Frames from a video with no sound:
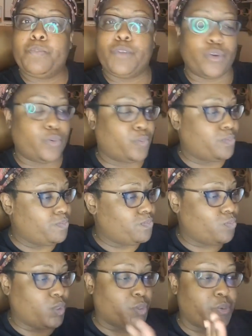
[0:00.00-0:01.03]

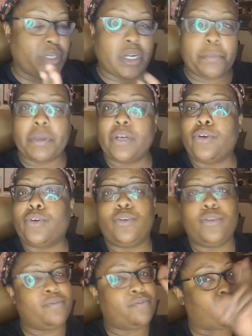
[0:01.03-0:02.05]
When you put it up in Google,